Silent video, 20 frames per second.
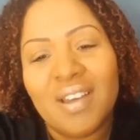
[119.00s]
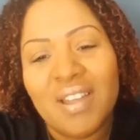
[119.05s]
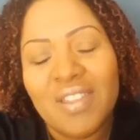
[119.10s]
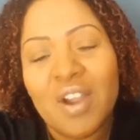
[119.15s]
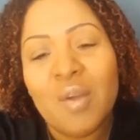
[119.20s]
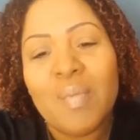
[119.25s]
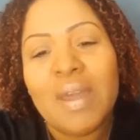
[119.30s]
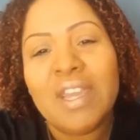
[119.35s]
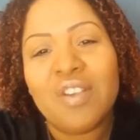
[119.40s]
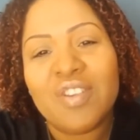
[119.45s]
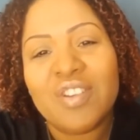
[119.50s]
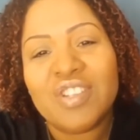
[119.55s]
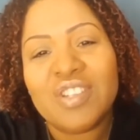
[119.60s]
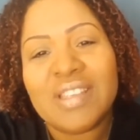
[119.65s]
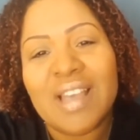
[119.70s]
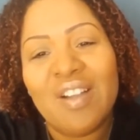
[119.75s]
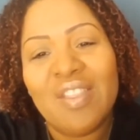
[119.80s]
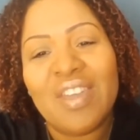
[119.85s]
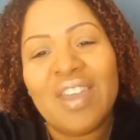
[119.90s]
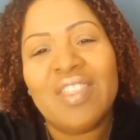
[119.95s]
There are many Christians
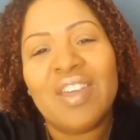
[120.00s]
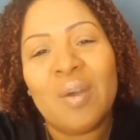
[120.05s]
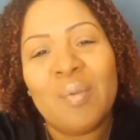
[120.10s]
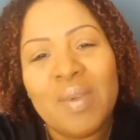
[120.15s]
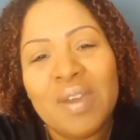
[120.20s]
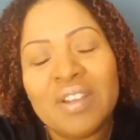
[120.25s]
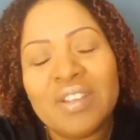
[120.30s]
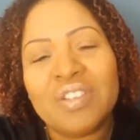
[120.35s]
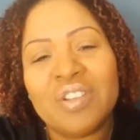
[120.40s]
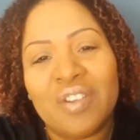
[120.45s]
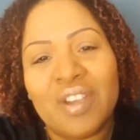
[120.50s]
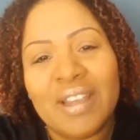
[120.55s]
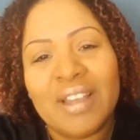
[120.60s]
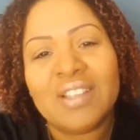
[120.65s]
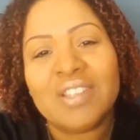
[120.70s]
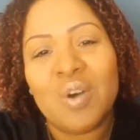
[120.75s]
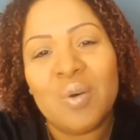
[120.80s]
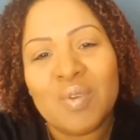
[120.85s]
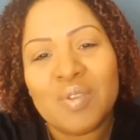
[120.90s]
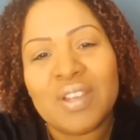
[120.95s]
out there that are ministering
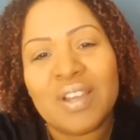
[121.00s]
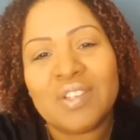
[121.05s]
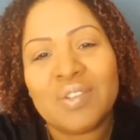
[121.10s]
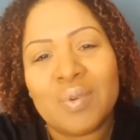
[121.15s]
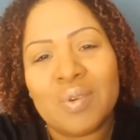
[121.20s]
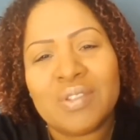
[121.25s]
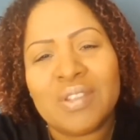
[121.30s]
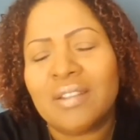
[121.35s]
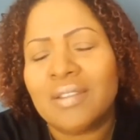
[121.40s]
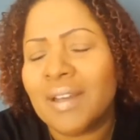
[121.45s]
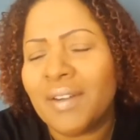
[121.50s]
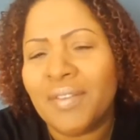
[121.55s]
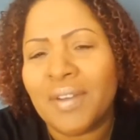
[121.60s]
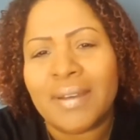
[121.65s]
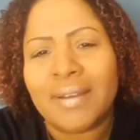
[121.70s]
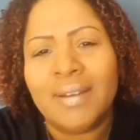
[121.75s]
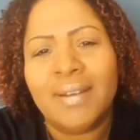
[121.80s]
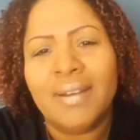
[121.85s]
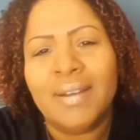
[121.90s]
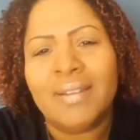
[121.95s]
to homosexuals, that are
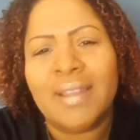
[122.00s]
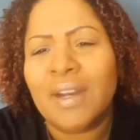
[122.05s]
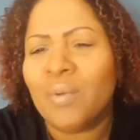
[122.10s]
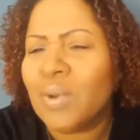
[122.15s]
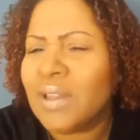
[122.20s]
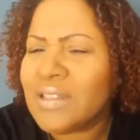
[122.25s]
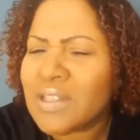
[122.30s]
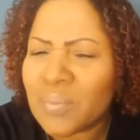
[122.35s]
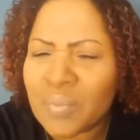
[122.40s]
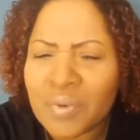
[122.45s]
loving, that are willing to